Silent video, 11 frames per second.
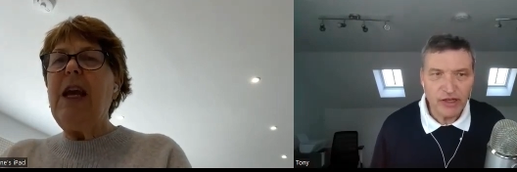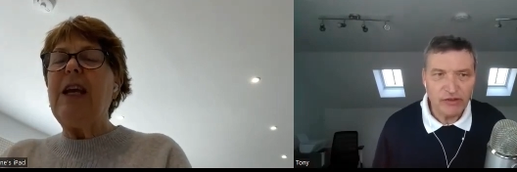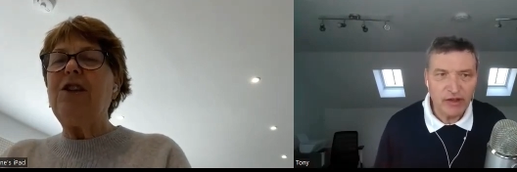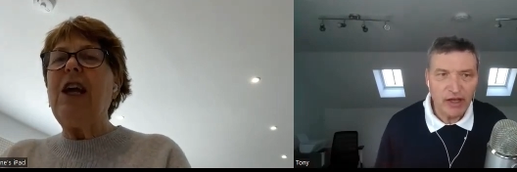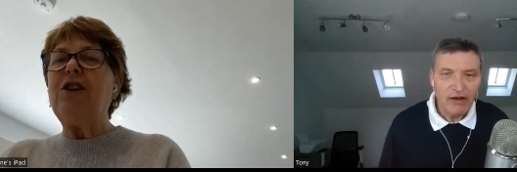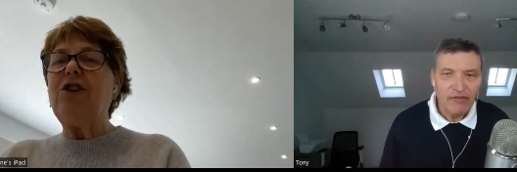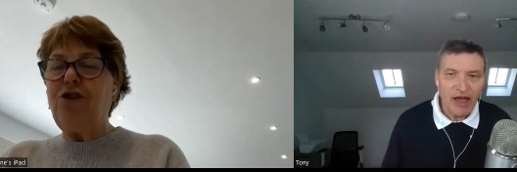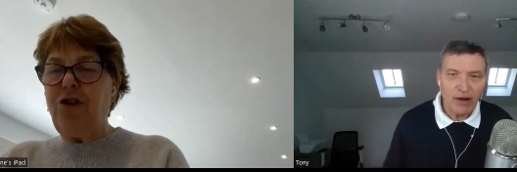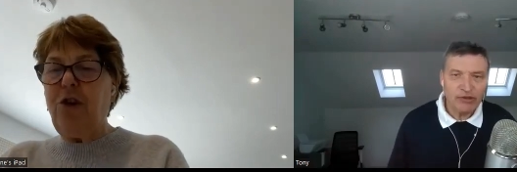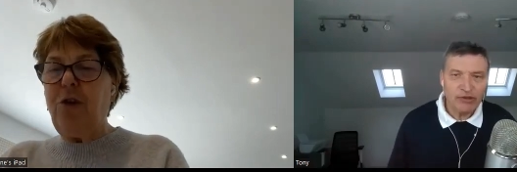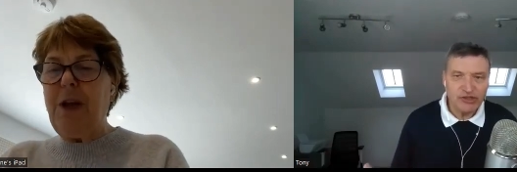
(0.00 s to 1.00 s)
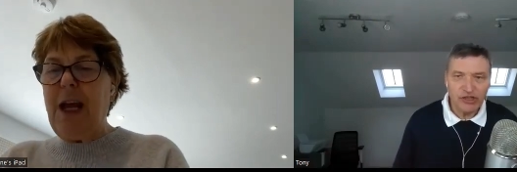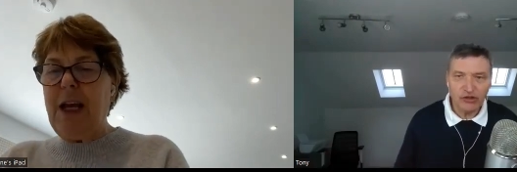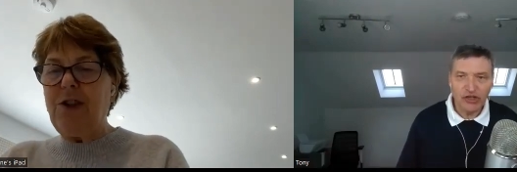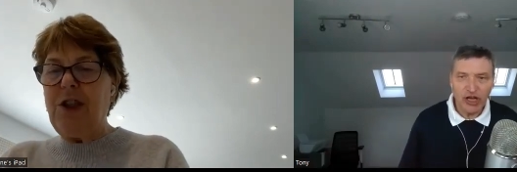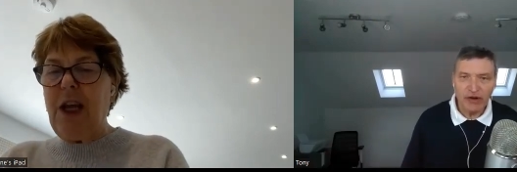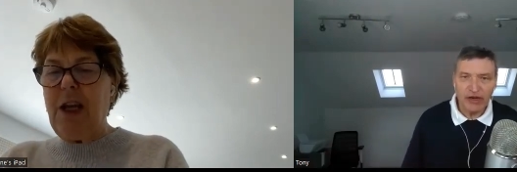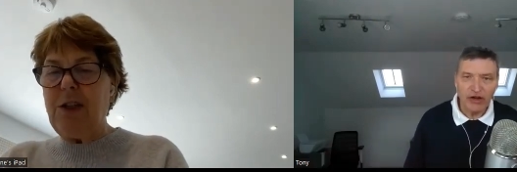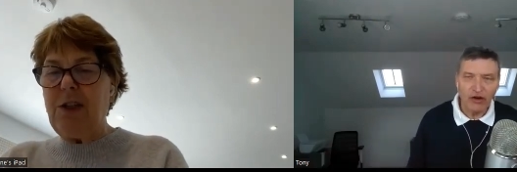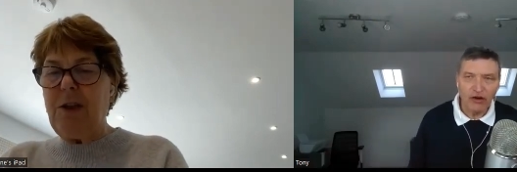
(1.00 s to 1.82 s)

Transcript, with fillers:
Speaker 1: Yes, that's that true. yes, yes.